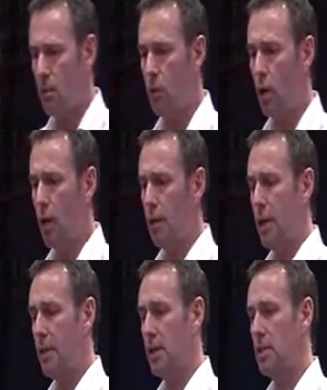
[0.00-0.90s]
What
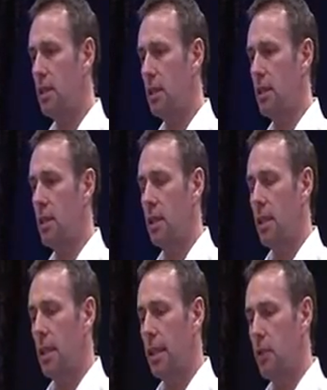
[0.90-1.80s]
I'm actually
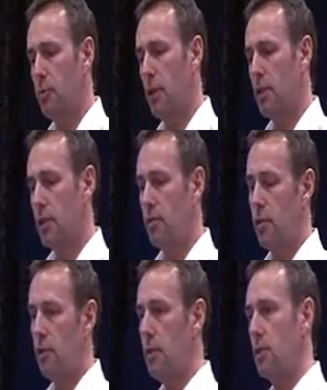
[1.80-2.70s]
in the process of
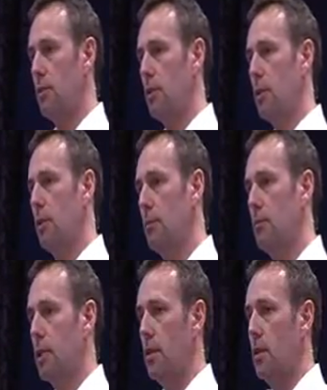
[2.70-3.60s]
doing is doing
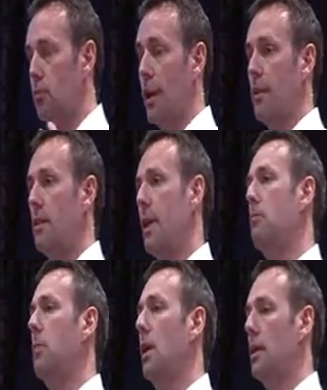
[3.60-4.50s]
a rent
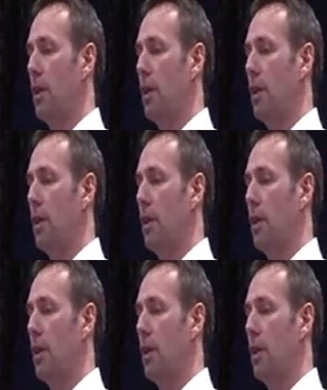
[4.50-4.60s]
then buy.